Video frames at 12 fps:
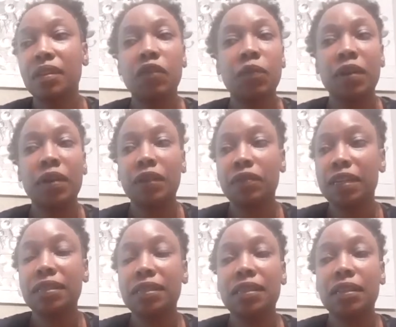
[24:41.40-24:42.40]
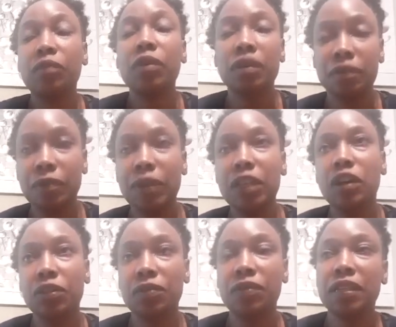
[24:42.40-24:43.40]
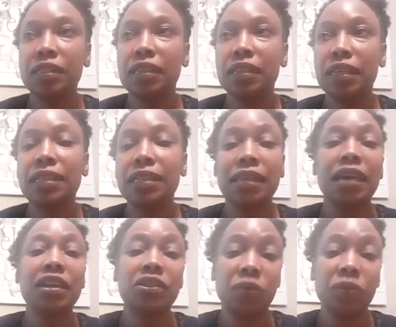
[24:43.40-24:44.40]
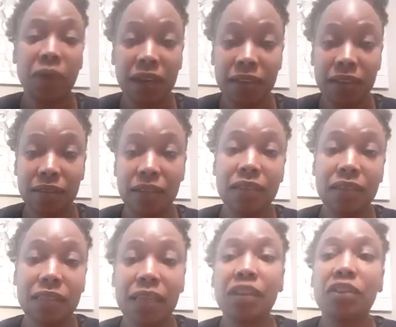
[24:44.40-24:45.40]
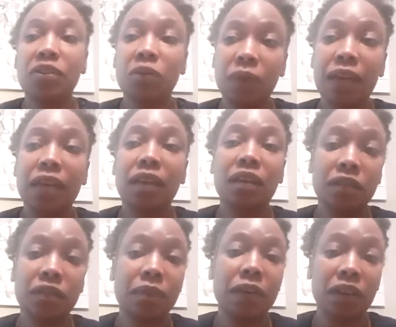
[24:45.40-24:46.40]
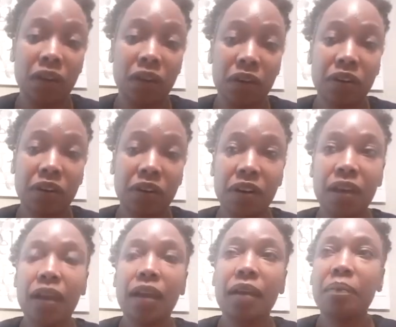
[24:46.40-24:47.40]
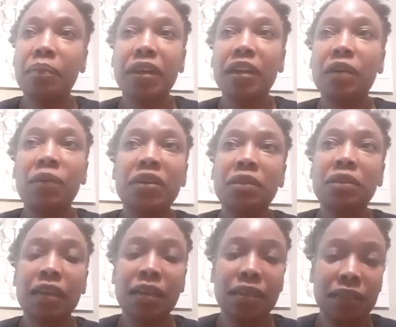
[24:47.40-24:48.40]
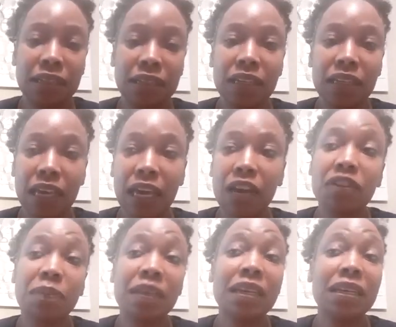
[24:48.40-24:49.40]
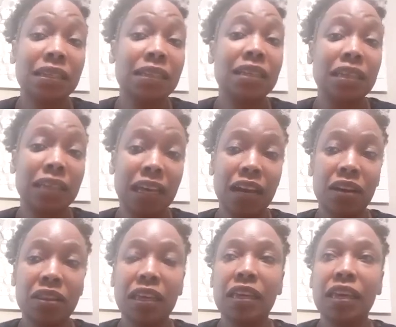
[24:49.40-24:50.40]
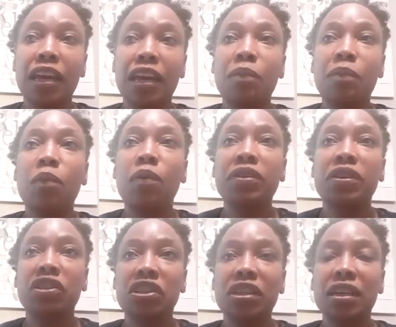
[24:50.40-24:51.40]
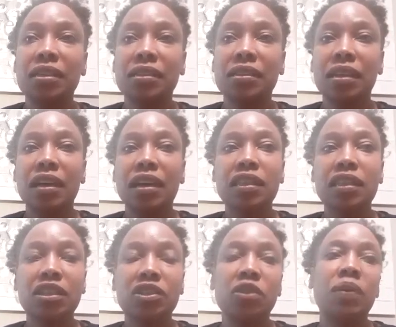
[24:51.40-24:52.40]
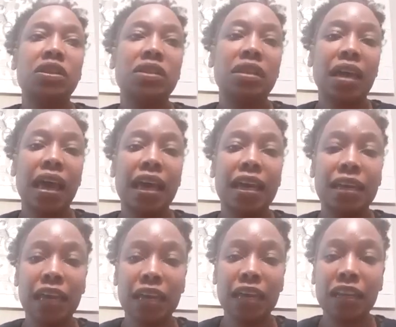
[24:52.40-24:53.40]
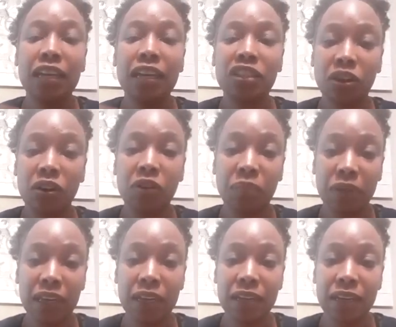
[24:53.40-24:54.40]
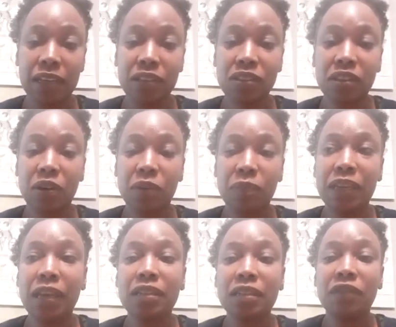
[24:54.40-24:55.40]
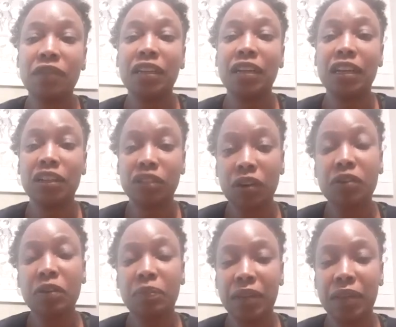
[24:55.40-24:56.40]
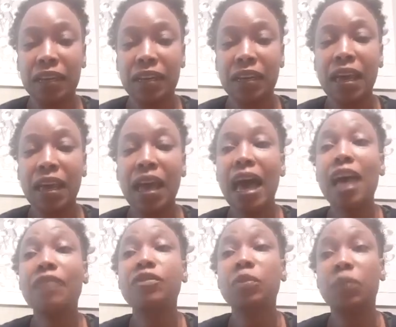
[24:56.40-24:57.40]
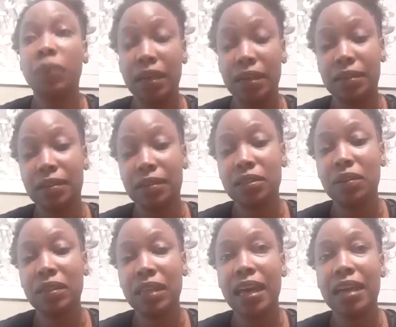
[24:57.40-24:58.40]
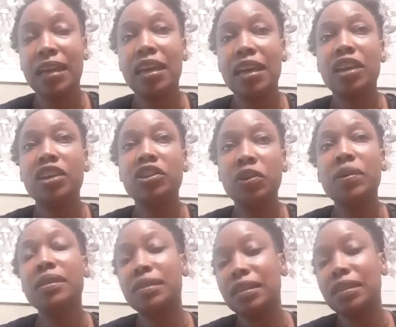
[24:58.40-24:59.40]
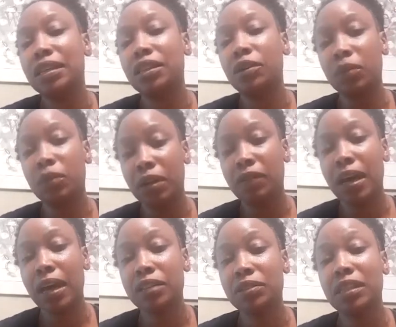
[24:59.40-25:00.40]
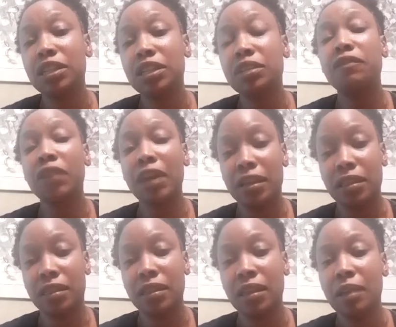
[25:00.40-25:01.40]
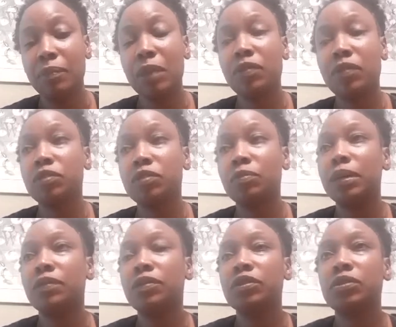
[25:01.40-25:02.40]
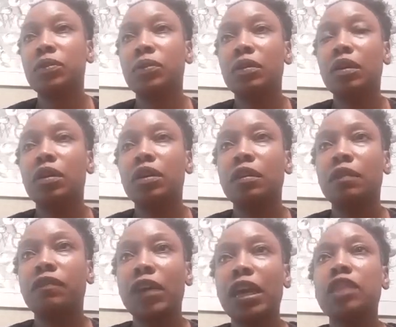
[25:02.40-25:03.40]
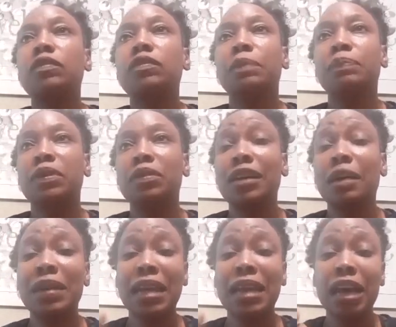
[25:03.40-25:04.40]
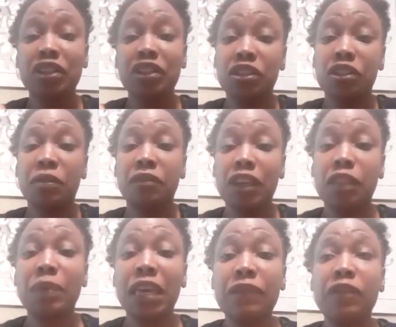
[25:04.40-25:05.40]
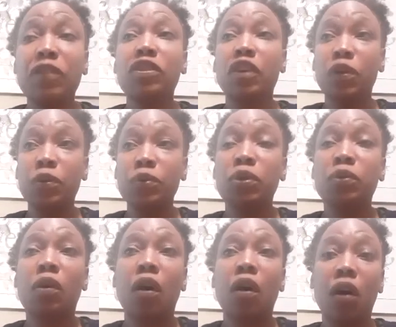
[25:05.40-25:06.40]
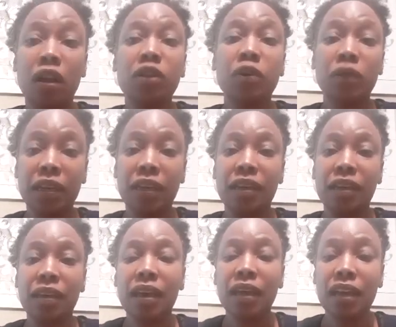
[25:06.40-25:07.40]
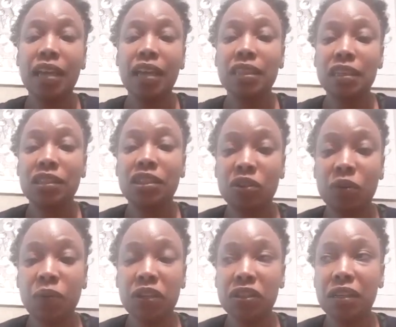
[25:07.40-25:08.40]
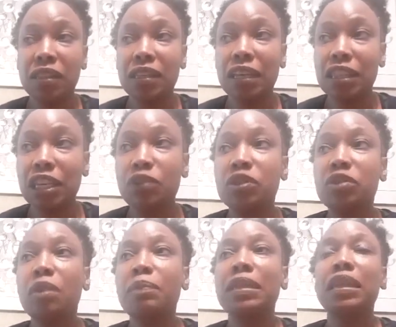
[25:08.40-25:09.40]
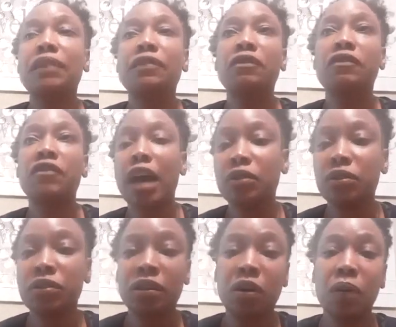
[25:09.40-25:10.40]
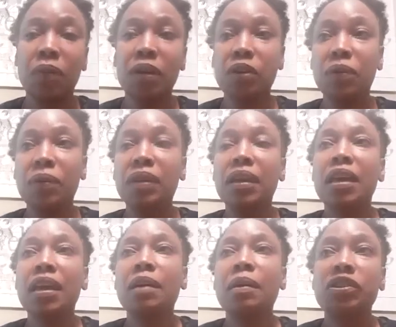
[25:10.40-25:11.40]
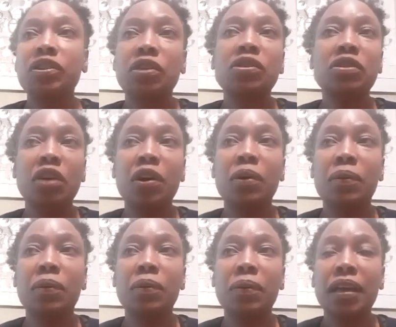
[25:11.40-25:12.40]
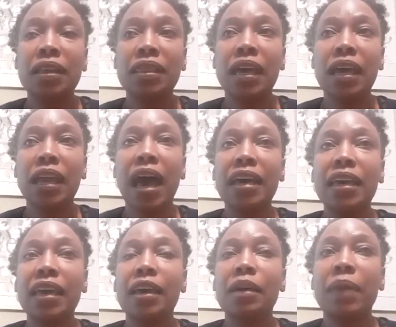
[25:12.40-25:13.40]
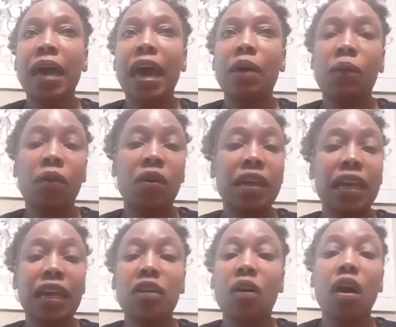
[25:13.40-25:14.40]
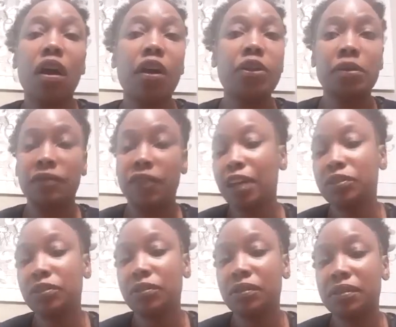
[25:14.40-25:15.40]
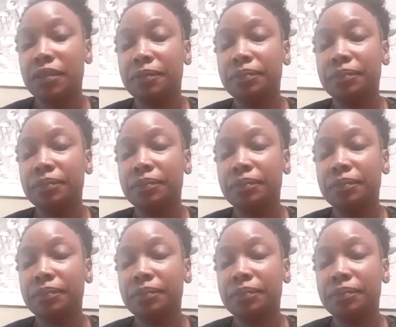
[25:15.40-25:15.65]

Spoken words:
for whatever reason, well, we know the reason, he decided to wait. He decided to wait a little bit longer, but it wasn't because he didn't care, it's because he did care, that he cared more than just the situation at hand. He had an eternal plan. And so because of an eternal plan, I have to wait so that you can see the glory of so that your faith may be restored, or your faith will be built up. And not just your faith, but even those who are onlooking in this situation, that there are so many different factors going on. Just know that I am at work in all those factors,